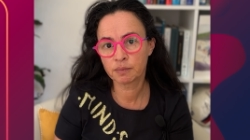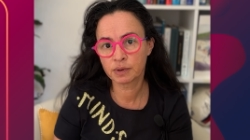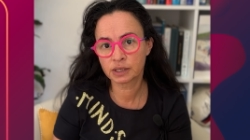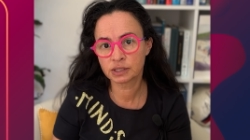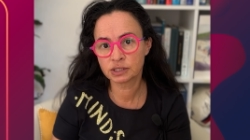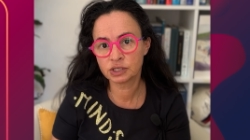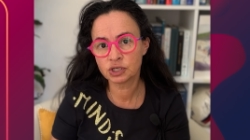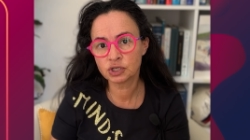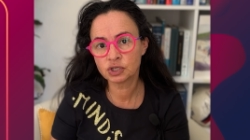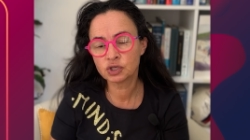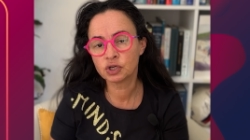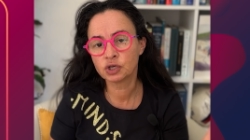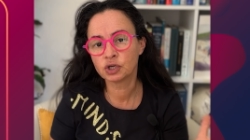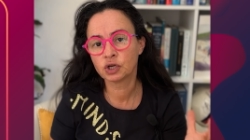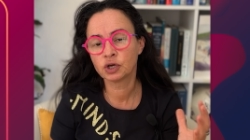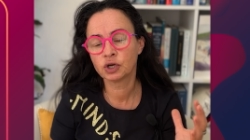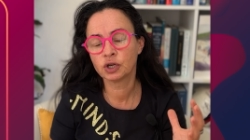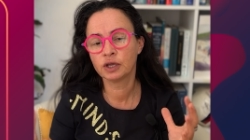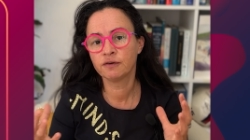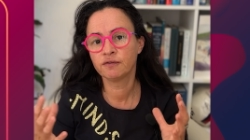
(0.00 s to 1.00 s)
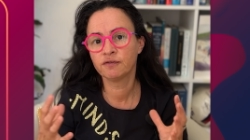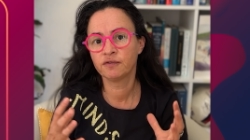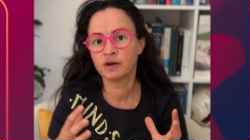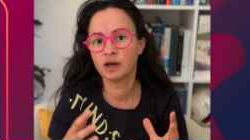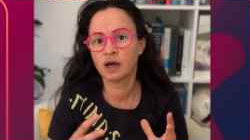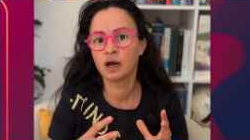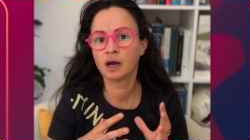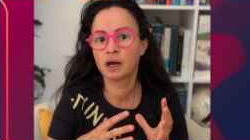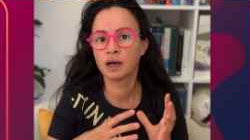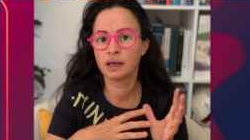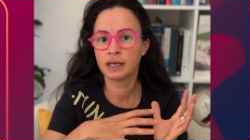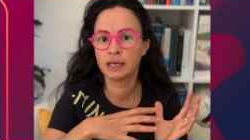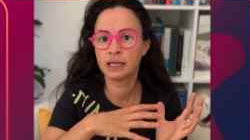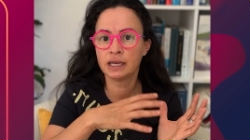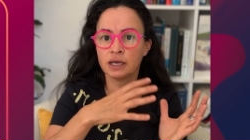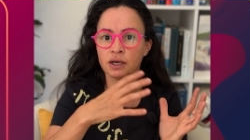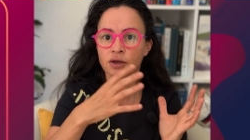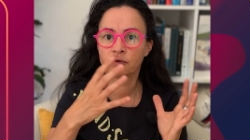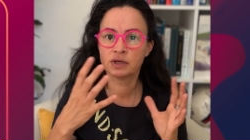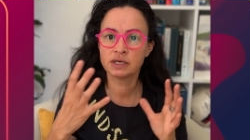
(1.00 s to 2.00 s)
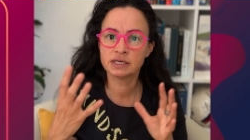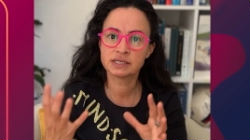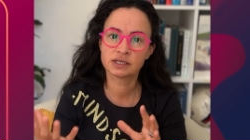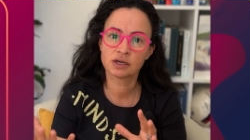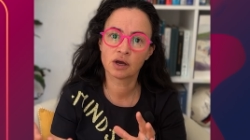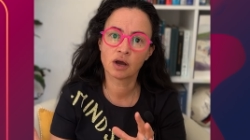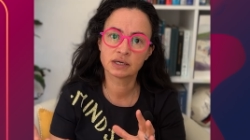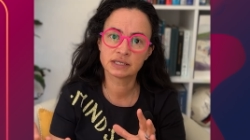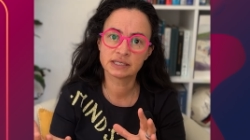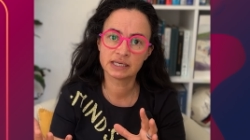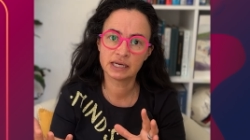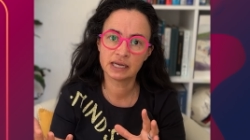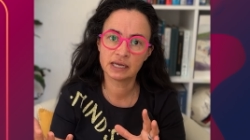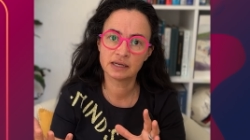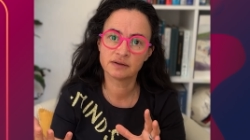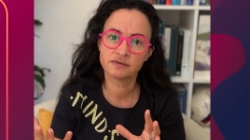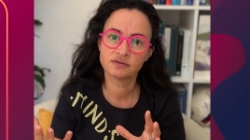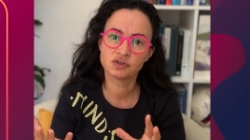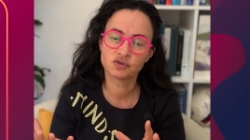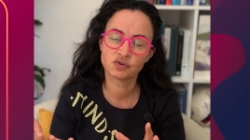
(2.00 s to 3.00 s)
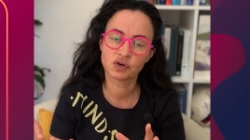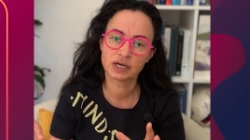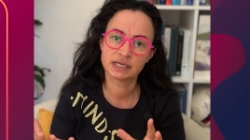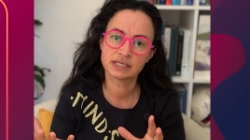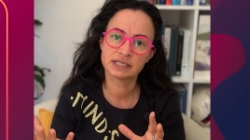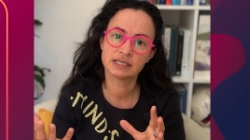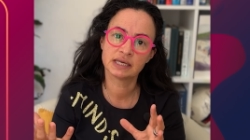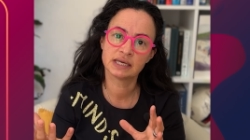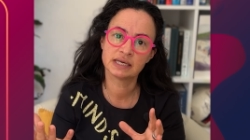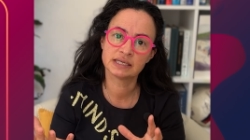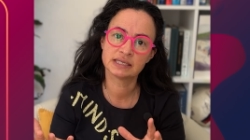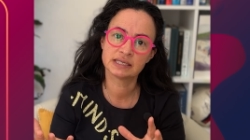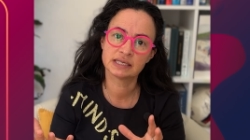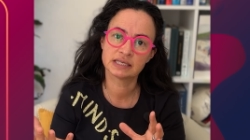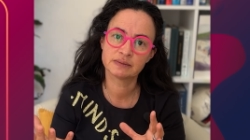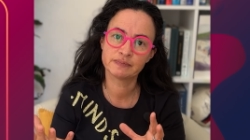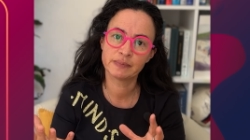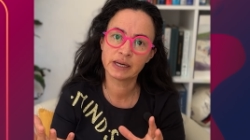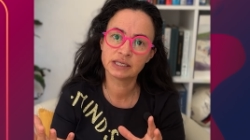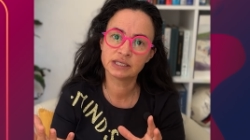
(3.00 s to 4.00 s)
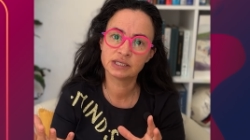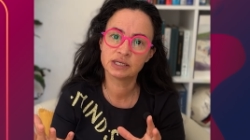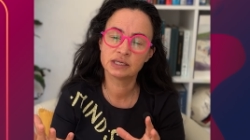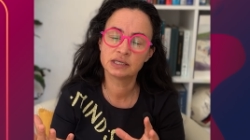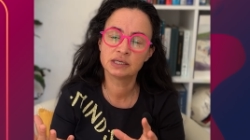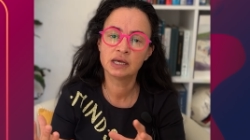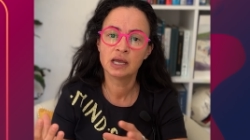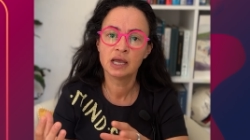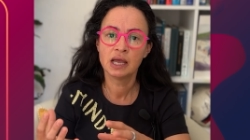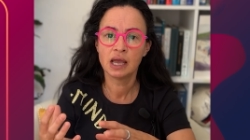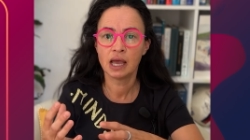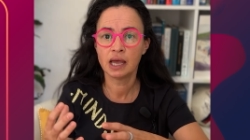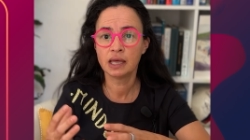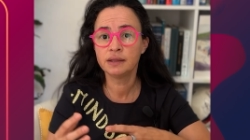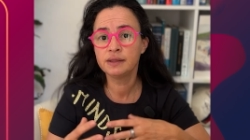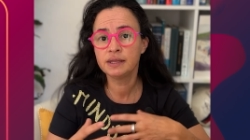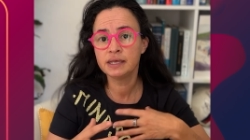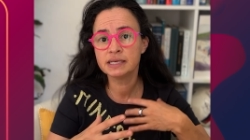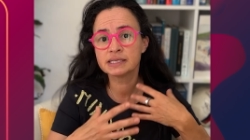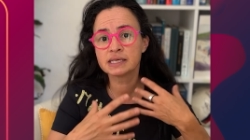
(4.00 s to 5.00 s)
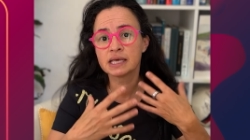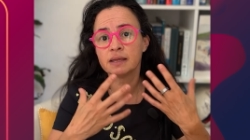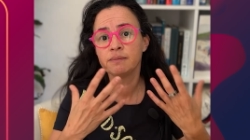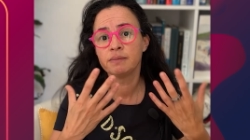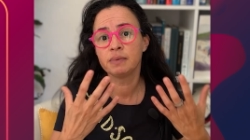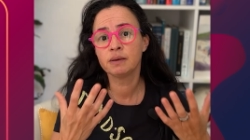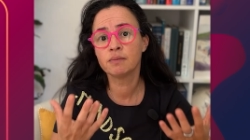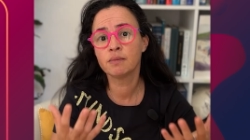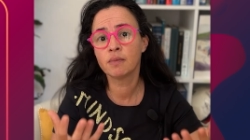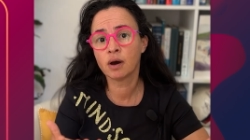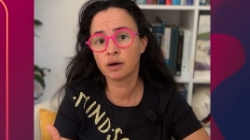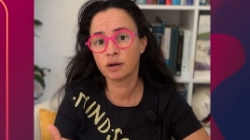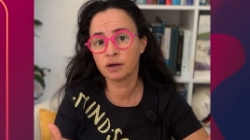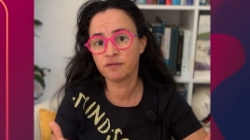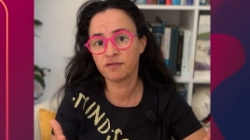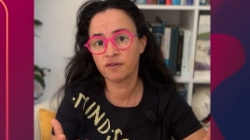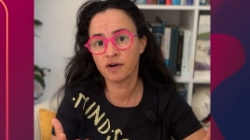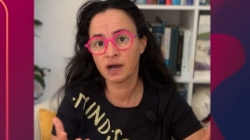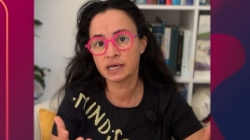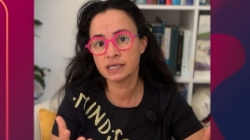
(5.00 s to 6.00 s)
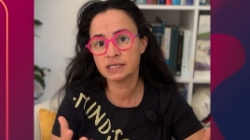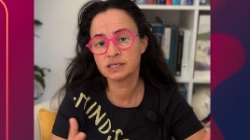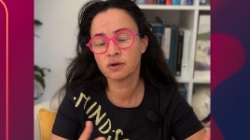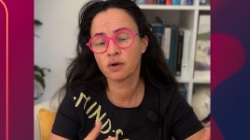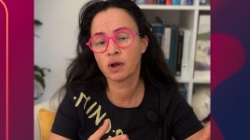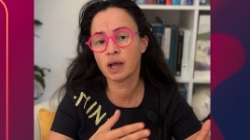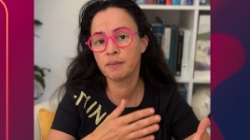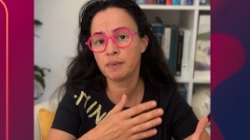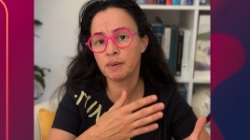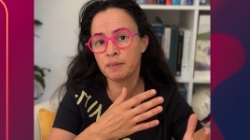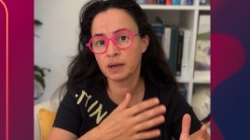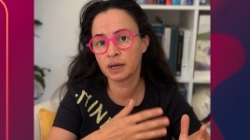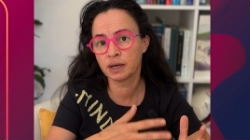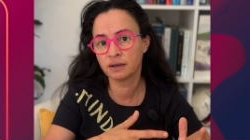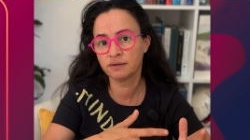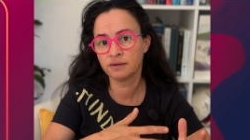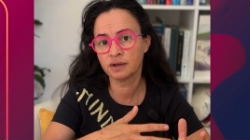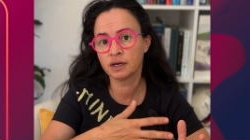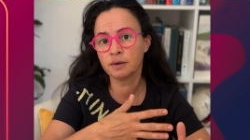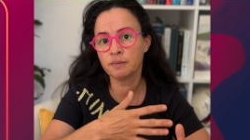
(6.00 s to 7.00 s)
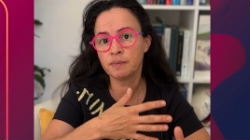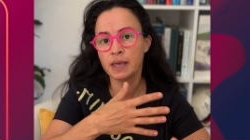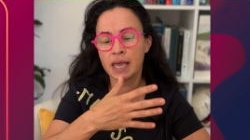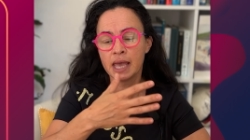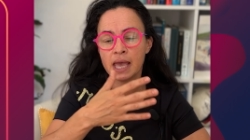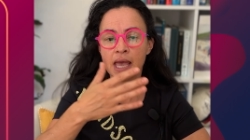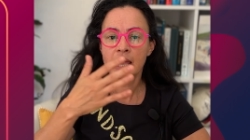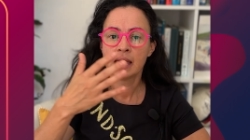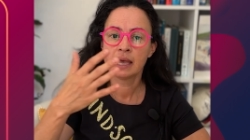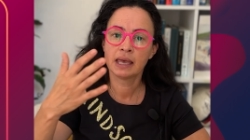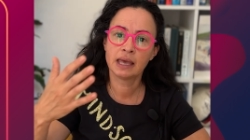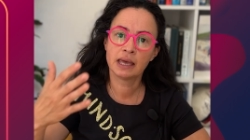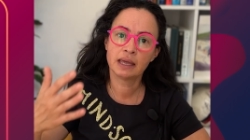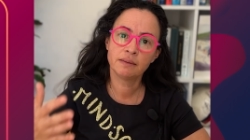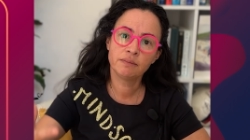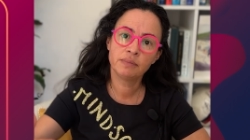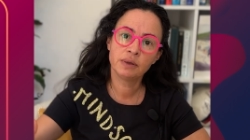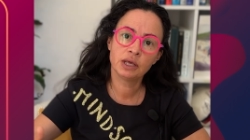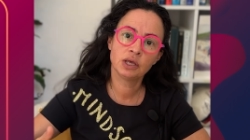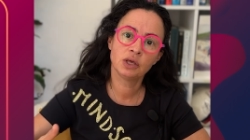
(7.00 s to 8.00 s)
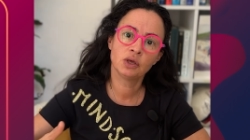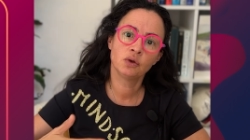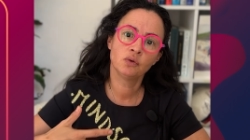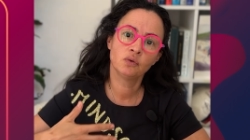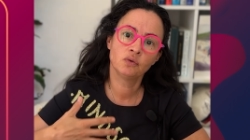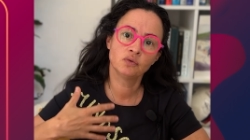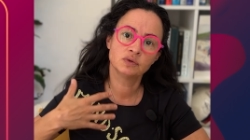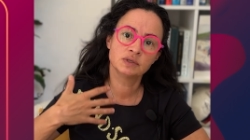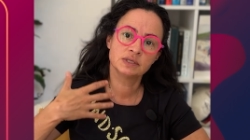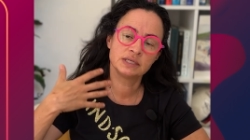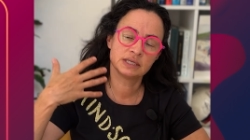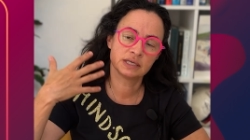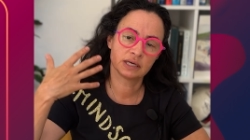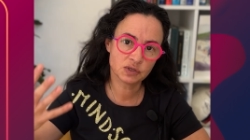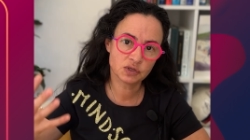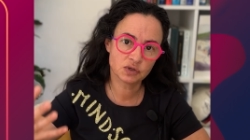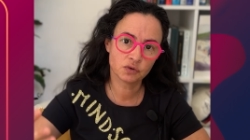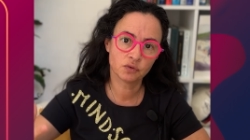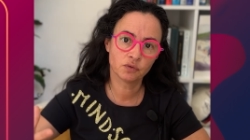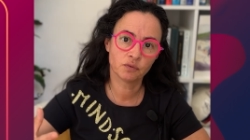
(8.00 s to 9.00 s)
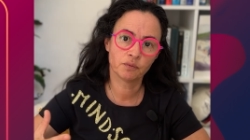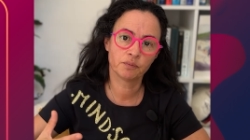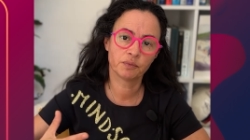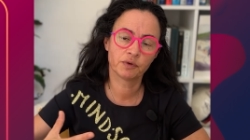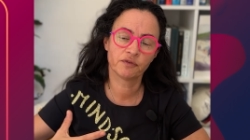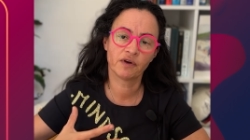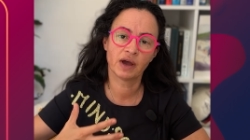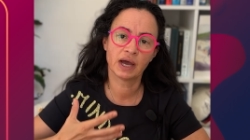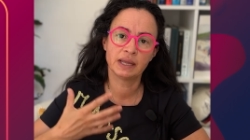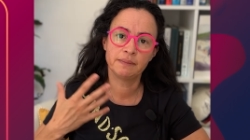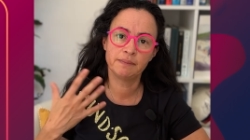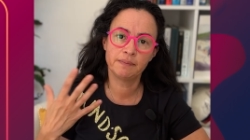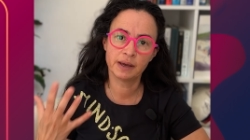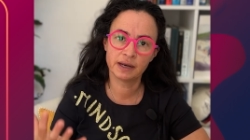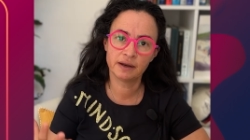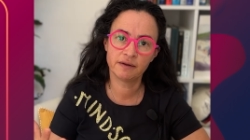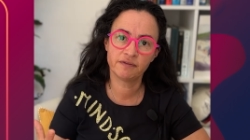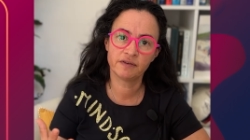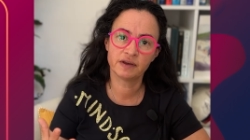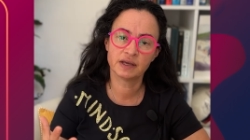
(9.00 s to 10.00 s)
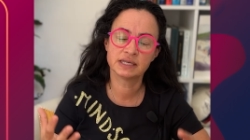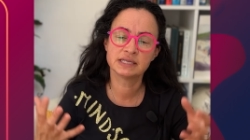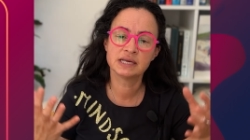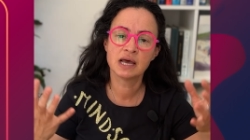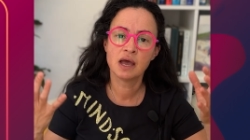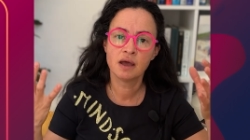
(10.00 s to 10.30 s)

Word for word: practitioner if uh, an increased oxidative stress is suspected and these can be modified so hyperbaric therapy can be used to provide benefits